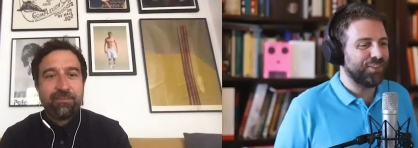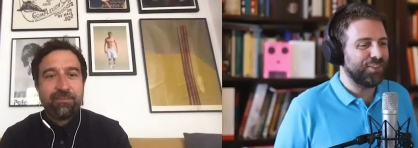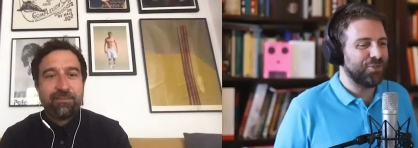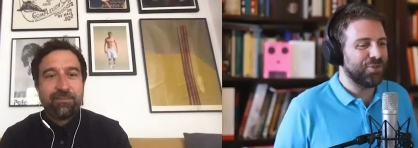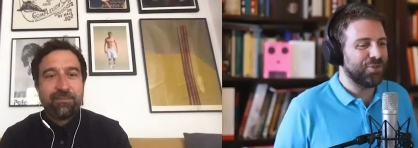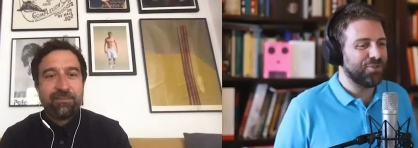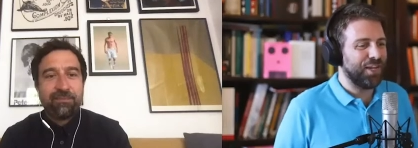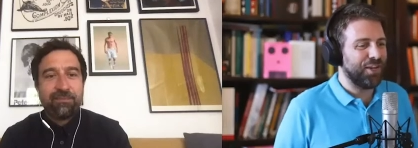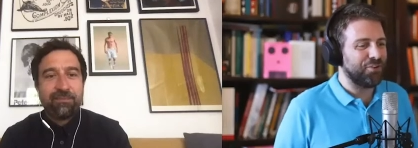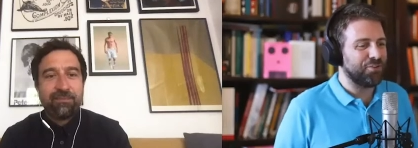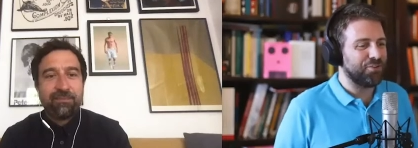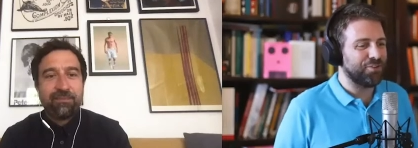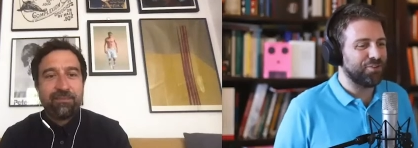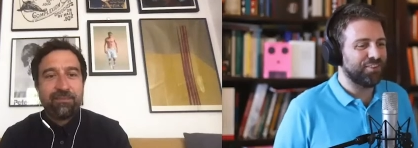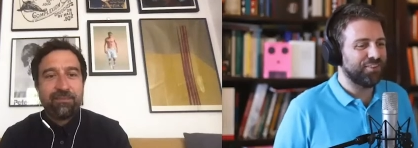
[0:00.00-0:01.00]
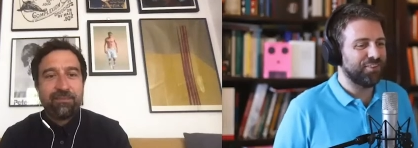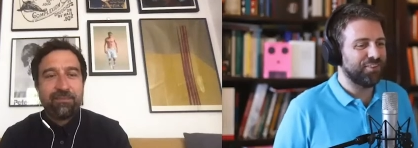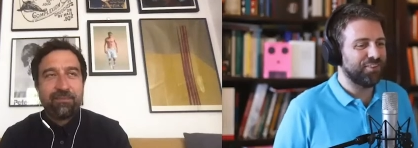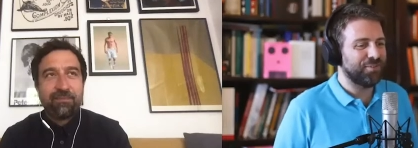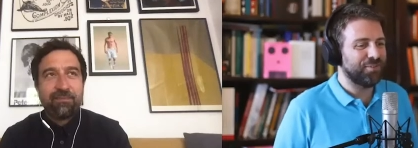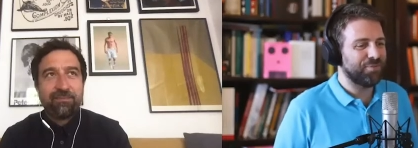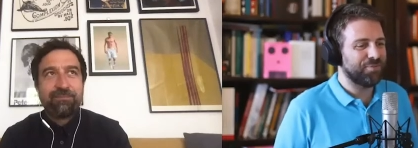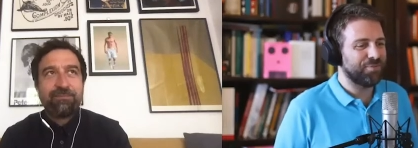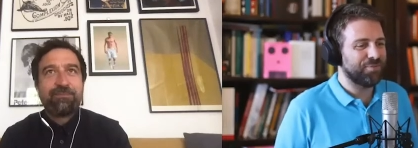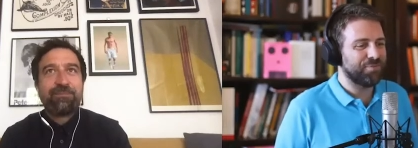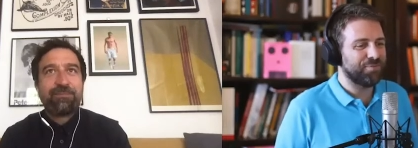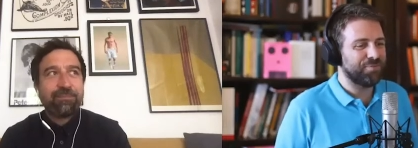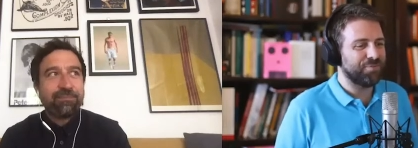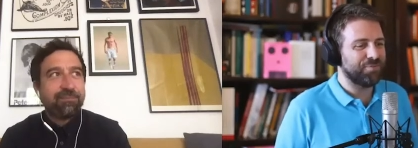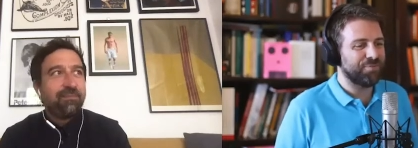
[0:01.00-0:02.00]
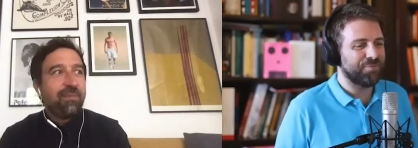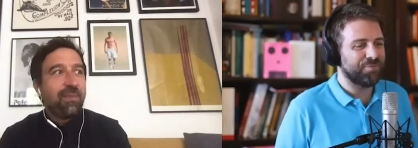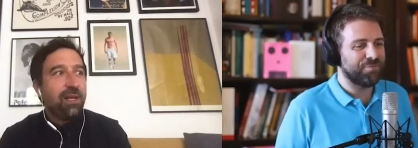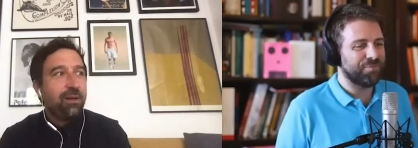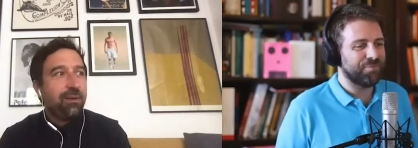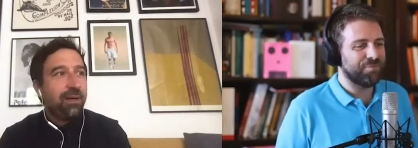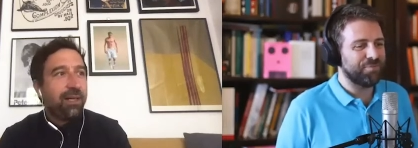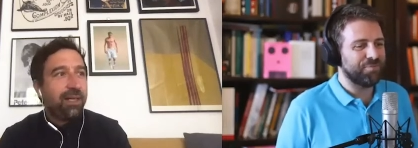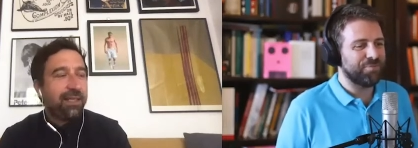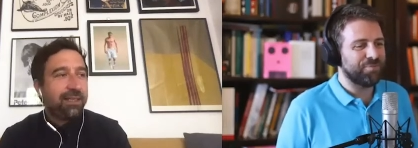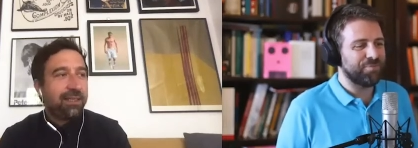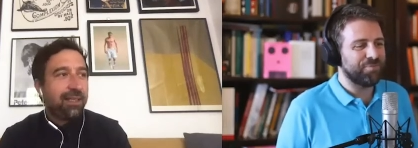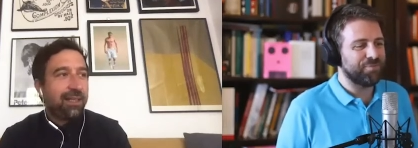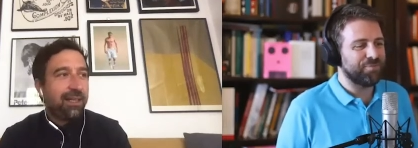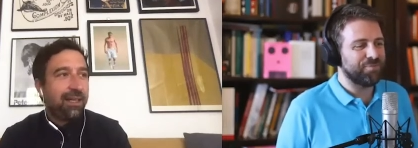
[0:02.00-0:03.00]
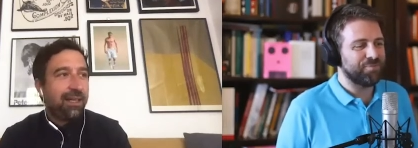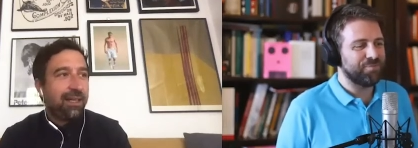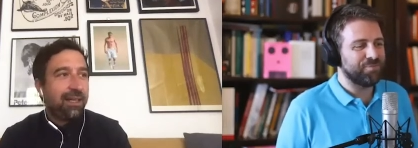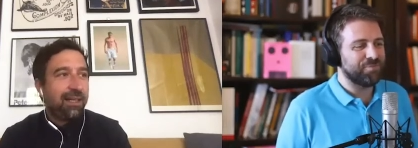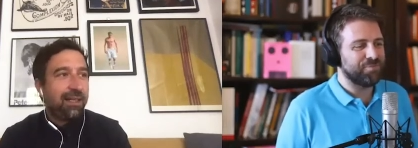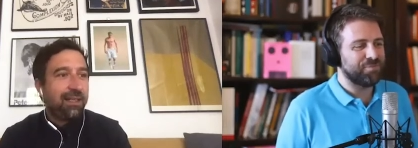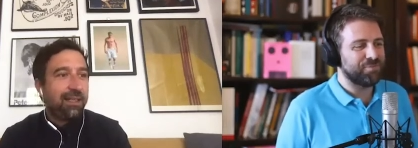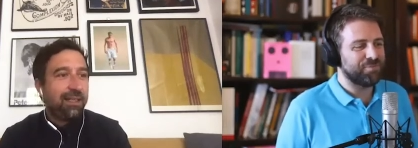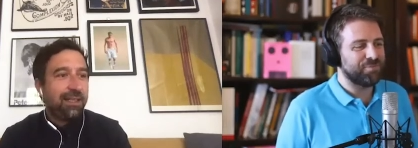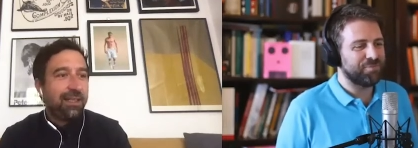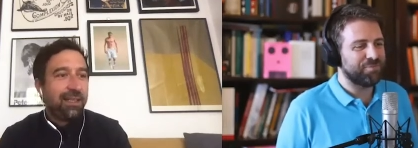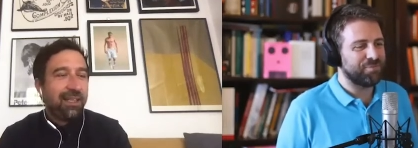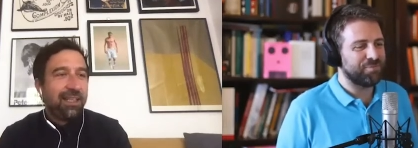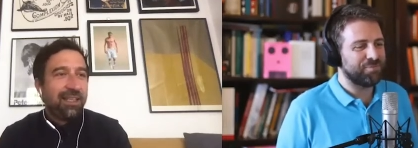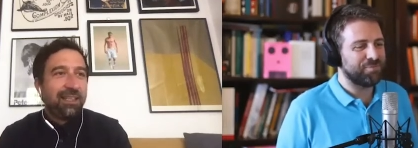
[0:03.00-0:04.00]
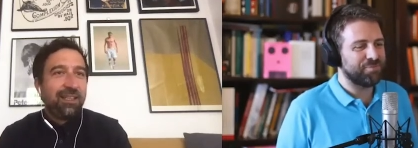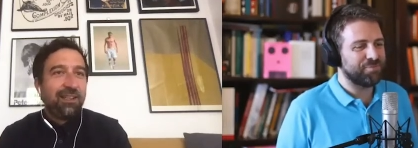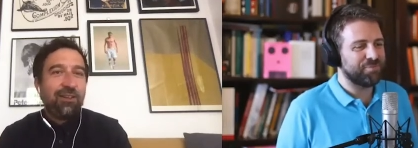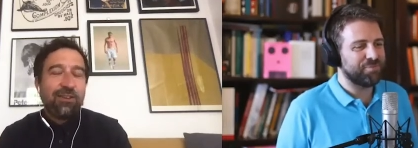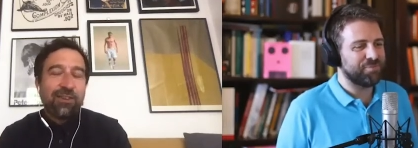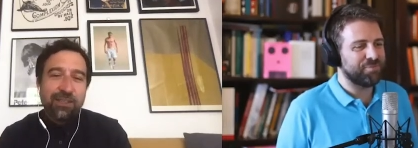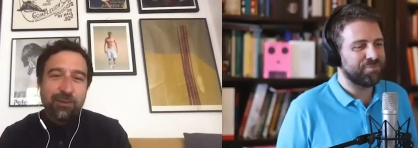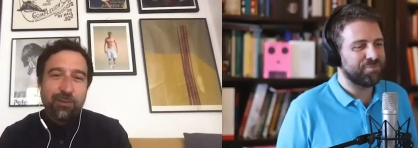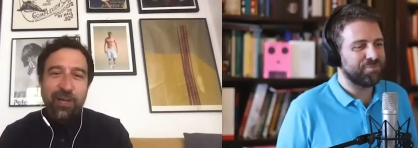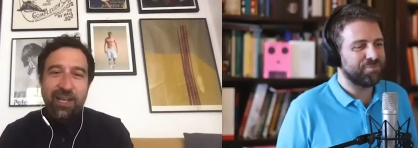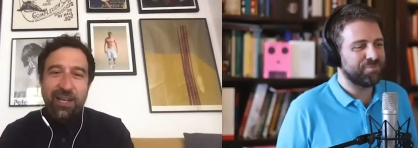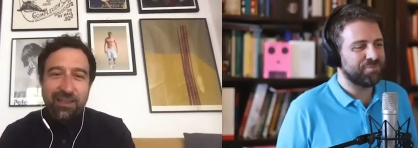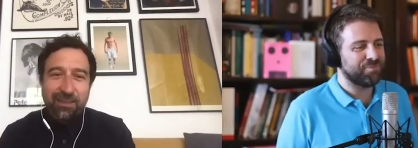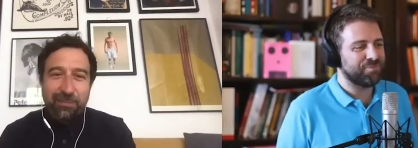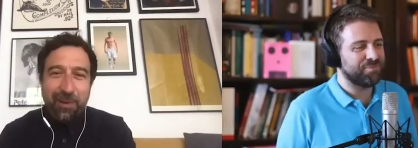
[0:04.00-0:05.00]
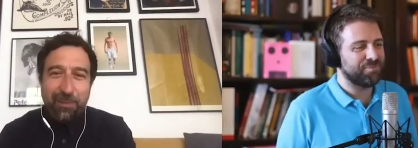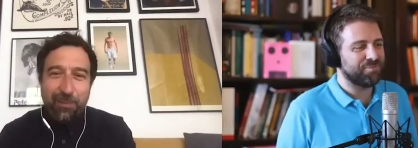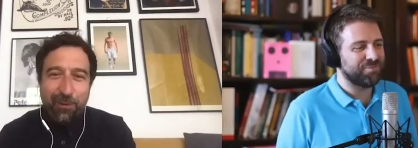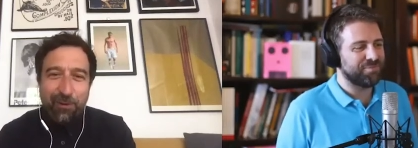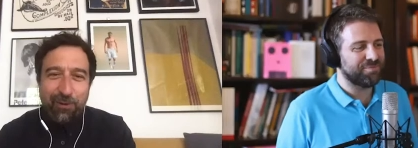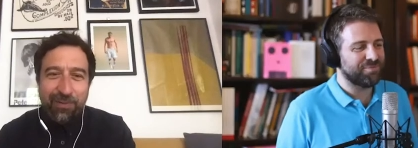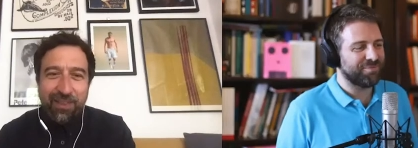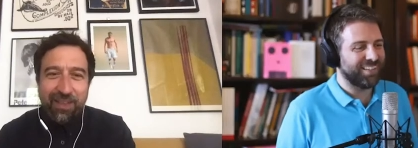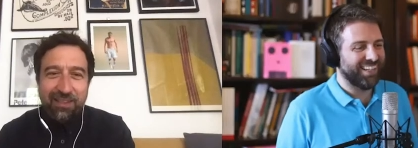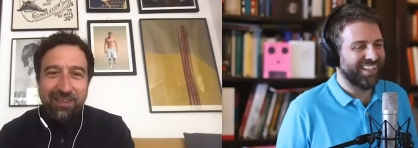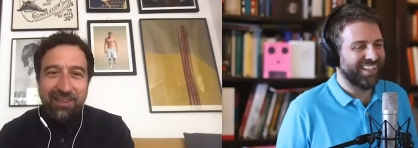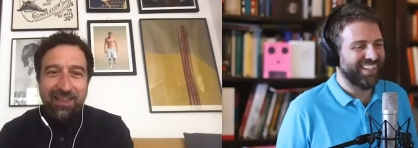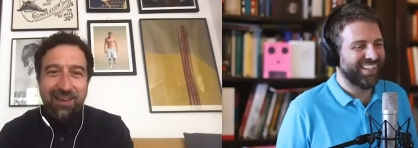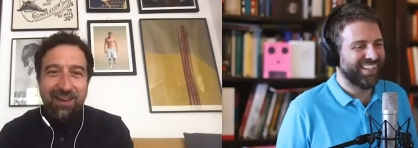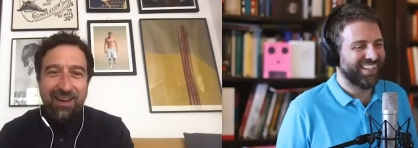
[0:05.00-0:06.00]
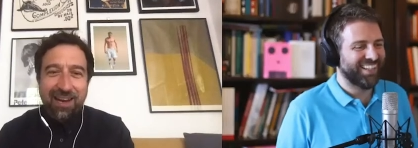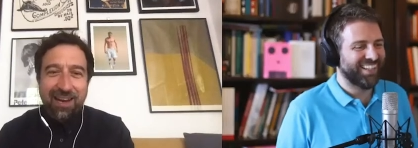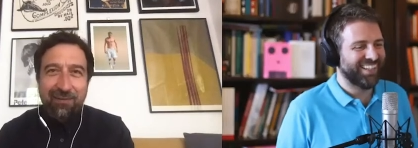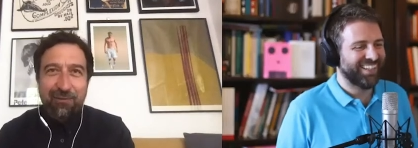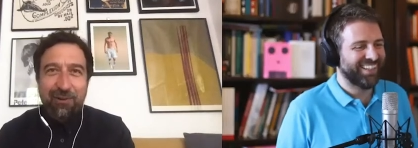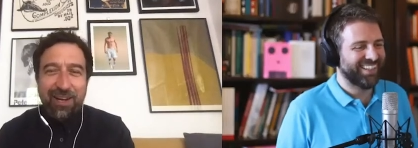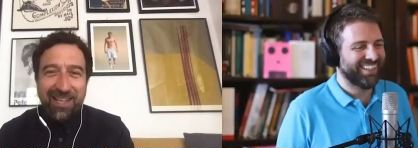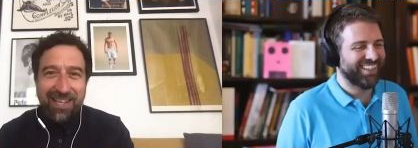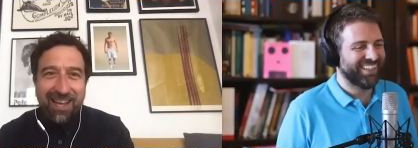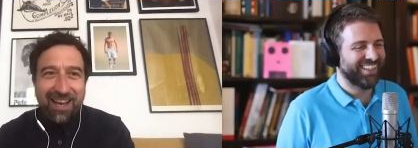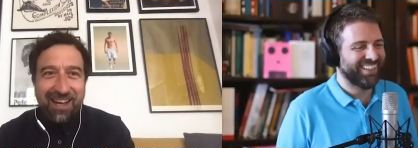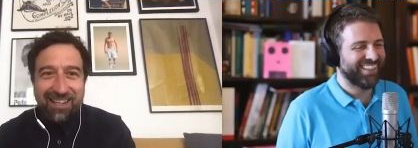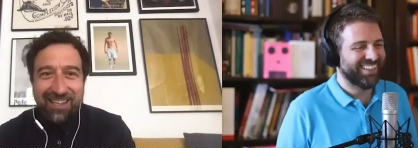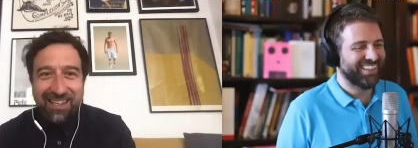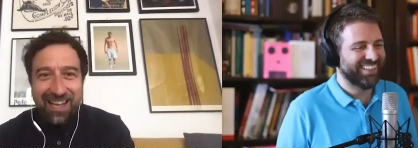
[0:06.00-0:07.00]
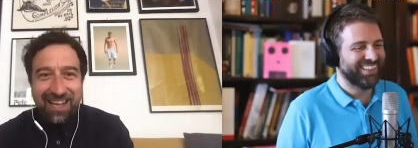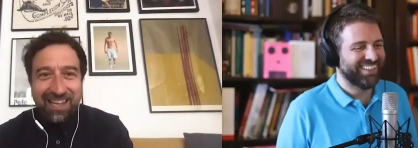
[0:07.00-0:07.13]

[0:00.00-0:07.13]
Speaker 1: you get into education?
Speaker 2: Right. Uh, you know these weird people that they are like very young